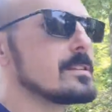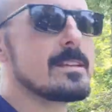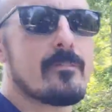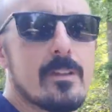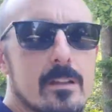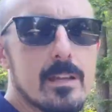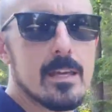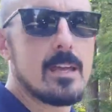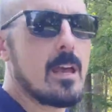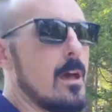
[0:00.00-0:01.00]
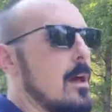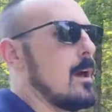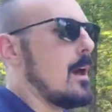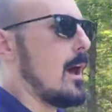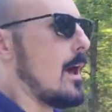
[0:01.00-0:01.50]
definitely
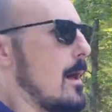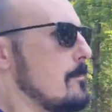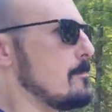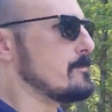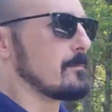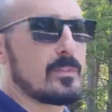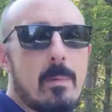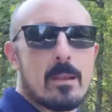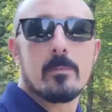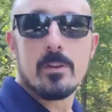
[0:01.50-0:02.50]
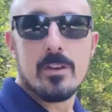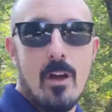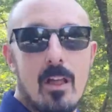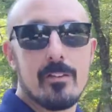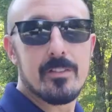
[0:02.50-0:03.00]
spend $1 million
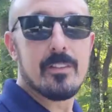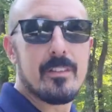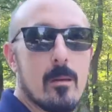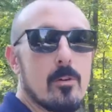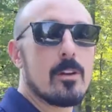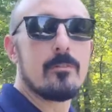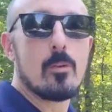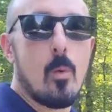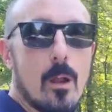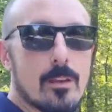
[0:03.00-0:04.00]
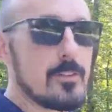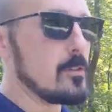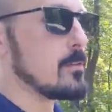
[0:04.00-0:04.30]
in this neighborhood if you wanted to.